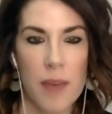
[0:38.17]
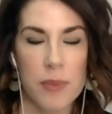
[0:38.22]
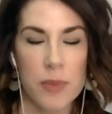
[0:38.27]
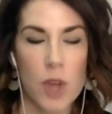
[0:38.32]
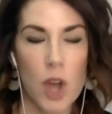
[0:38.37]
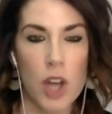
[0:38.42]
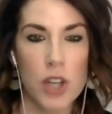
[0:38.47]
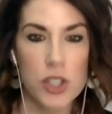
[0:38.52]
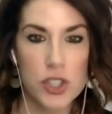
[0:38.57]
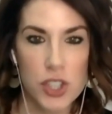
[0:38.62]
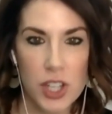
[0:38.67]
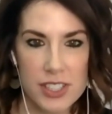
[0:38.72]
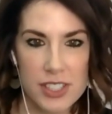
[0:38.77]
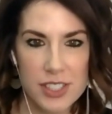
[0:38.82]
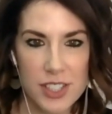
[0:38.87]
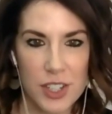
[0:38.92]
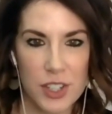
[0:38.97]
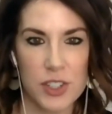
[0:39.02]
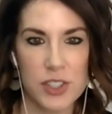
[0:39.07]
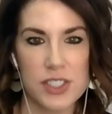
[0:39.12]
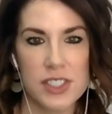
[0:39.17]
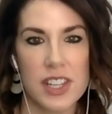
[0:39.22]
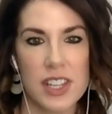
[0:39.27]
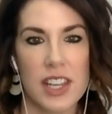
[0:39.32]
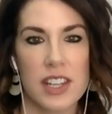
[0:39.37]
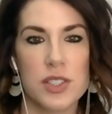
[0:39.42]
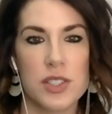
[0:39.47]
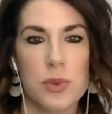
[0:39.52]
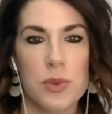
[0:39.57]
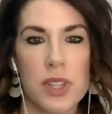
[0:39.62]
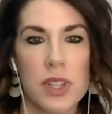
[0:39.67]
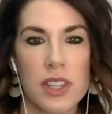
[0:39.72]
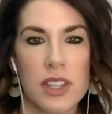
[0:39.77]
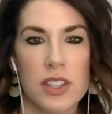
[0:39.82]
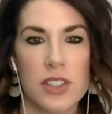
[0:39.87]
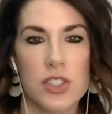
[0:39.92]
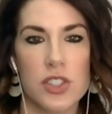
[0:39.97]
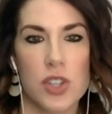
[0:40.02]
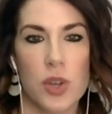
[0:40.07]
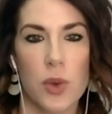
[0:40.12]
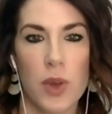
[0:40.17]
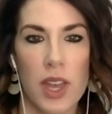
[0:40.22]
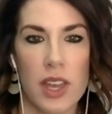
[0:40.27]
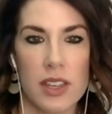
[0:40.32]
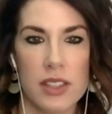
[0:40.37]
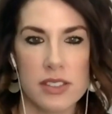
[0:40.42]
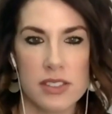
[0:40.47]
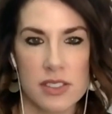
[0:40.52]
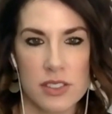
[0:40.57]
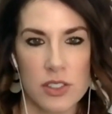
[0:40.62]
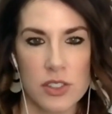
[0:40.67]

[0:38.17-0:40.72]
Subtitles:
Not Just a Nurse Day to really showcase